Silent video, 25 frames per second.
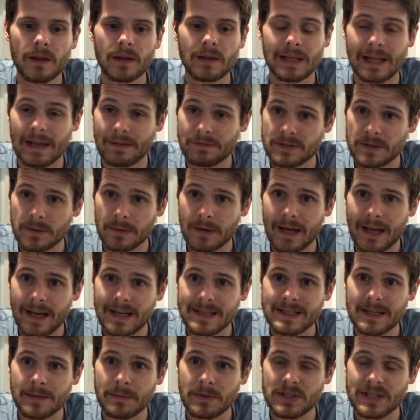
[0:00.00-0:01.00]
Left to right,
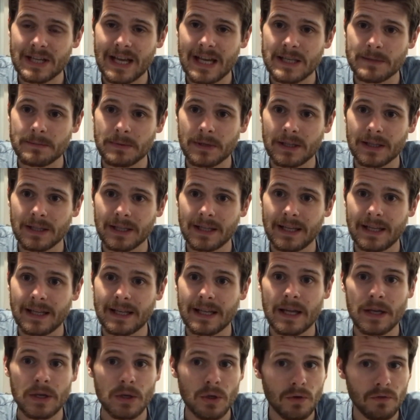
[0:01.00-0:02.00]
it's going to be James
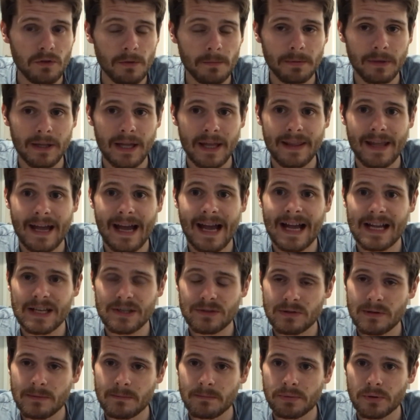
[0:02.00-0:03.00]
McLean, another player that
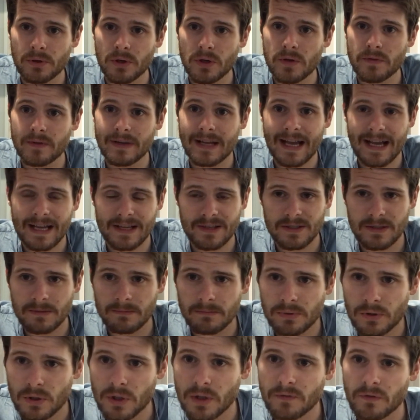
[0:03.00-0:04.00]
has to improve and has to
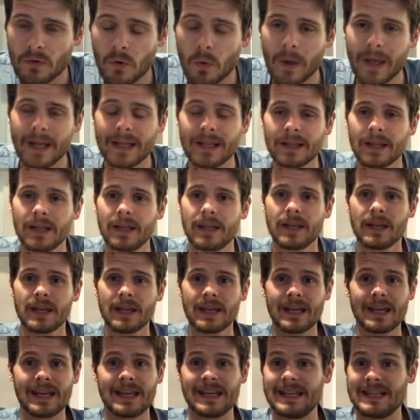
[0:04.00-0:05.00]
improve quickly.
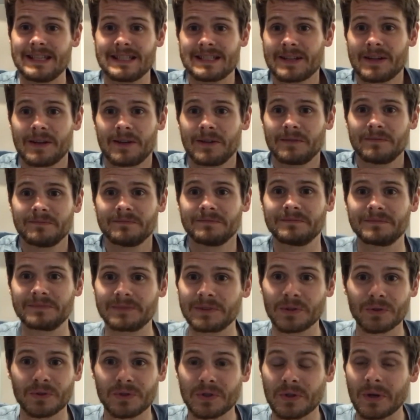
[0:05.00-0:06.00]
He's not
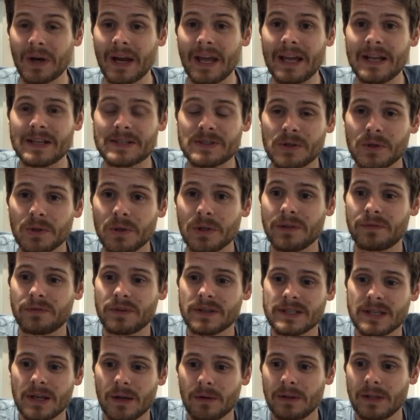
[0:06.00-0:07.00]
looked great at all, if
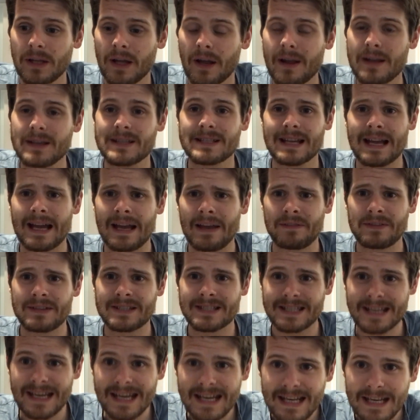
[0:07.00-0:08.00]
we're totally honest. I've
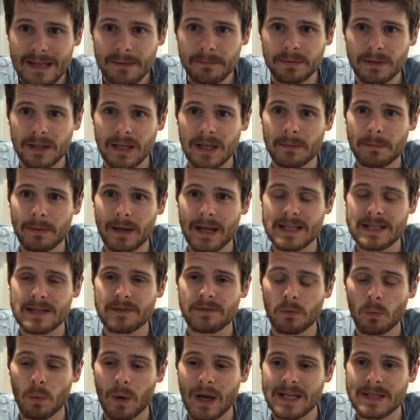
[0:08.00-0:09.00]
seen him play better
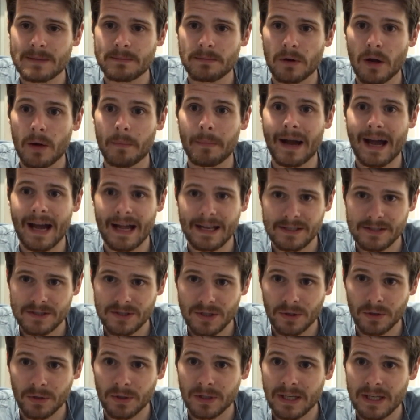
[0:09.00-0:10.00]
for West Brom and
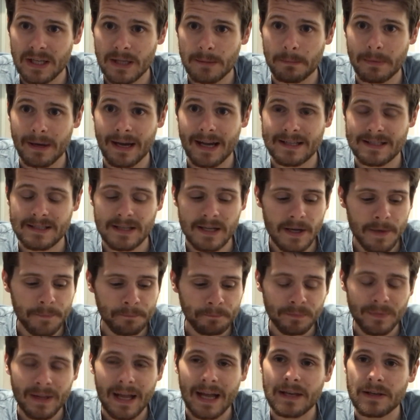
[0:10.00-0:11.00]
Sunderland in the past.
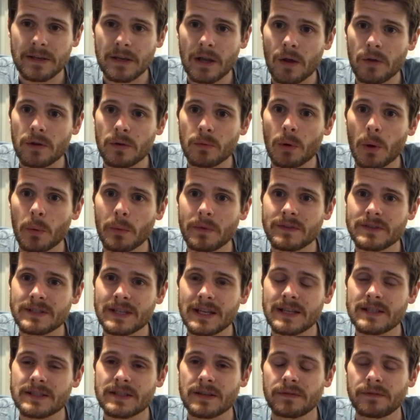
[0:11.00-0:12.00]
I know that what we've
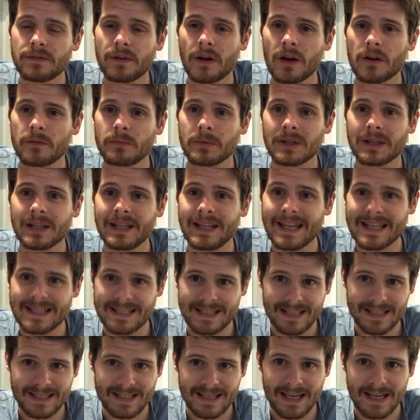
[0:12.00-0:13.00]
seen so far of McLean
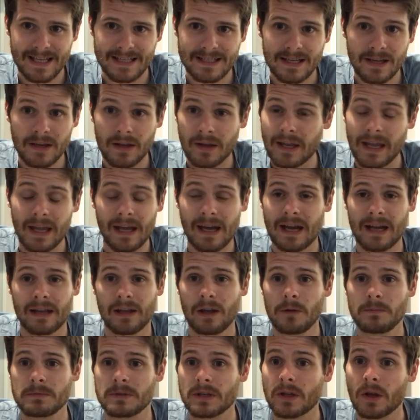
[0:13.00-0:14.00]
isn't it. I
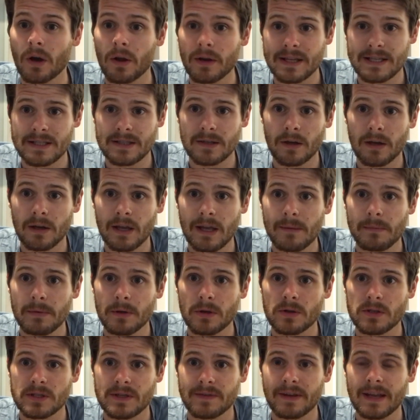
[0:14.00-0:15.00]
hope to God it's not it,
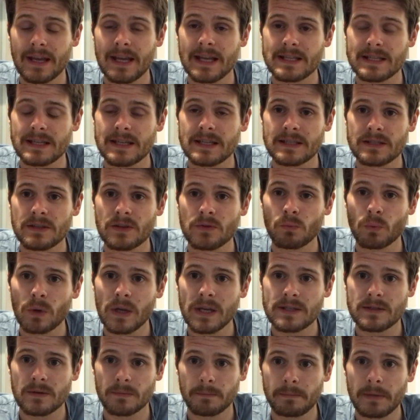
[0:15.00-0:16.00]
because if it is,
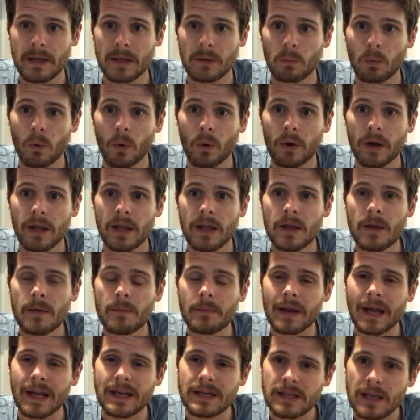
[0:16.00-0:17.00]
it's a big worry.
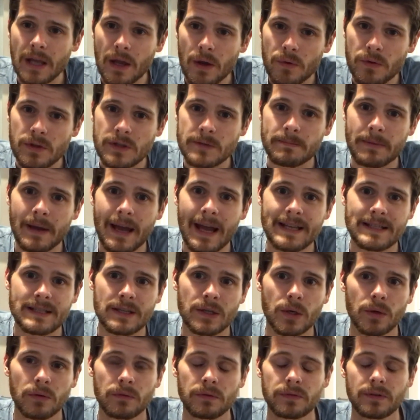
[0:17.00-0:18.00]
But I know there's better to
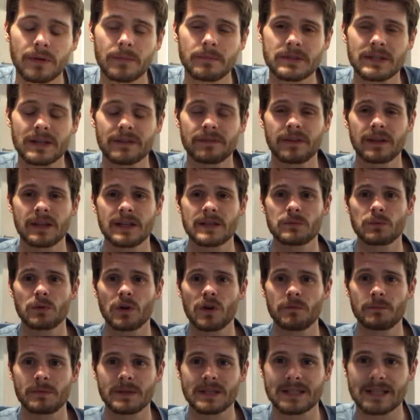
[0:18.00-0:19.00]
come for him, so I think it's
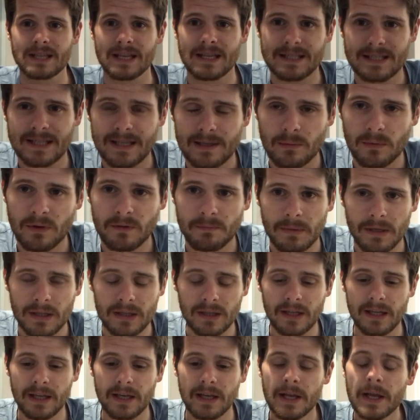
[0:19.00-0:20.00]
worth persisting with
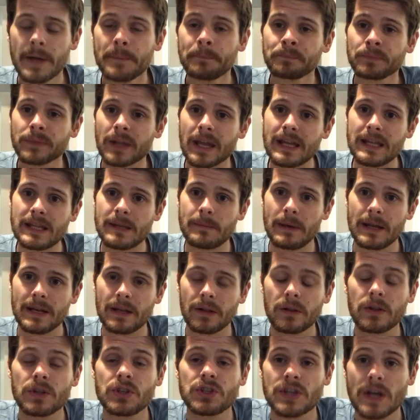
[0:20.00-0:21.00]
McLean. In the
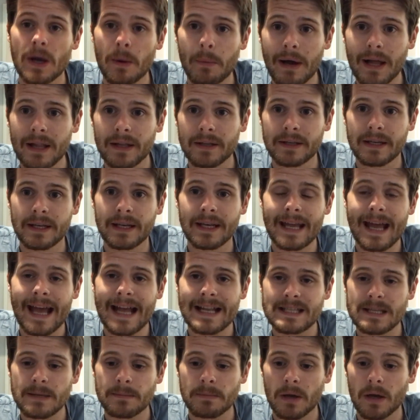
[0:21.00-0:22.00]
middle, Joe Allen and
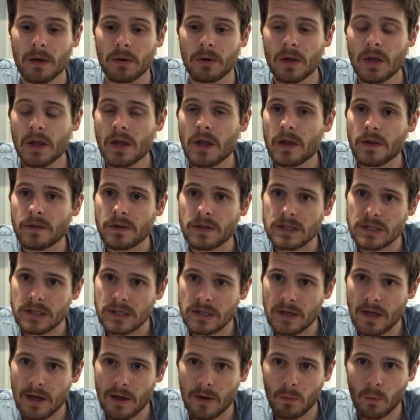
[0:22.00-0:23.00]
Etebo. There's
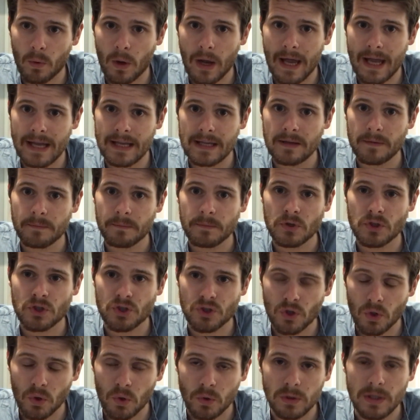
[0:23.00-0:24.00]
no way,
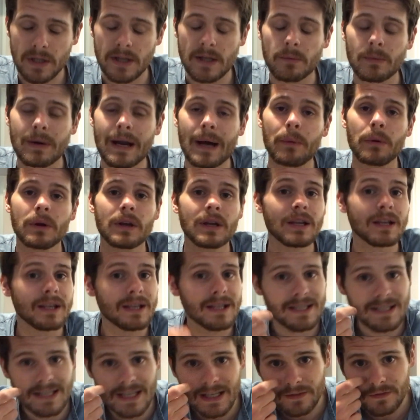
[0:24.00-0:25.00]
surely, that Rowett can
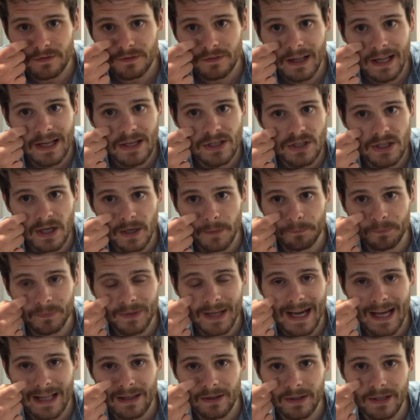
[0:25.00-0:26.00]
consider Fletcher and
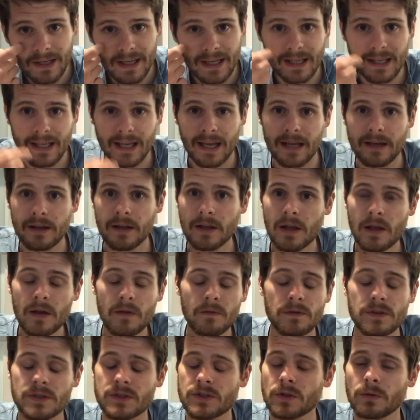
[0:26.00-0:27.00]
Allen again.
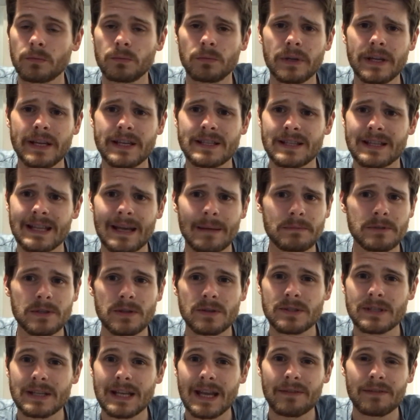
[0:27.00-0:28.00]
For some reason, them
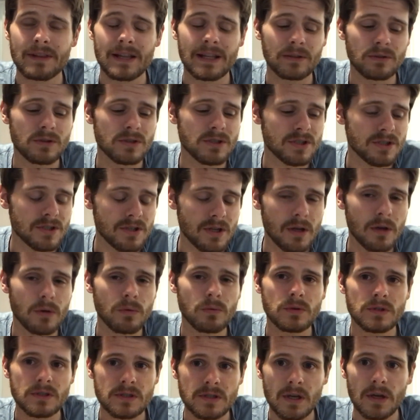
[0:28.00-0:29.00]
two together, they look
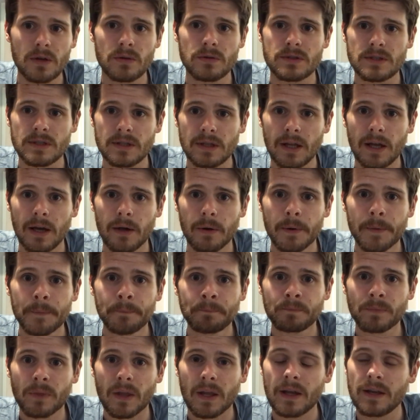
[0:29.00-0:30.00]
so slow.
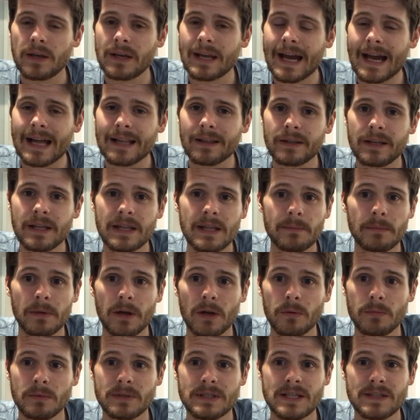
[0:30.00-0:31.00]
And Allen at the
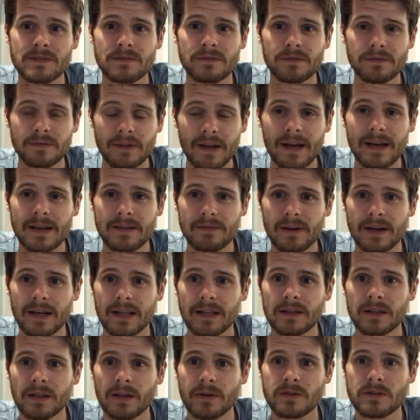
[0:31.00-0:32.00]
moment is
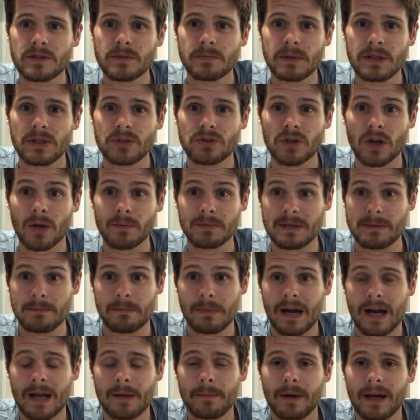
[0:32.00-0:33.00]
very close to being dropped in
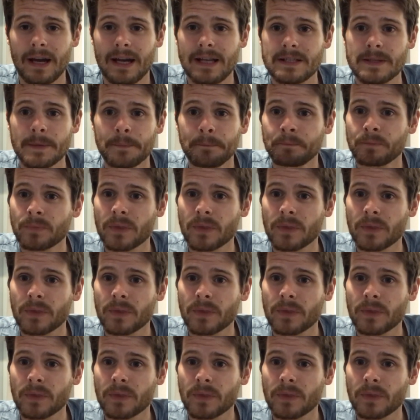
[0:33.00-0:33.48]
my mind.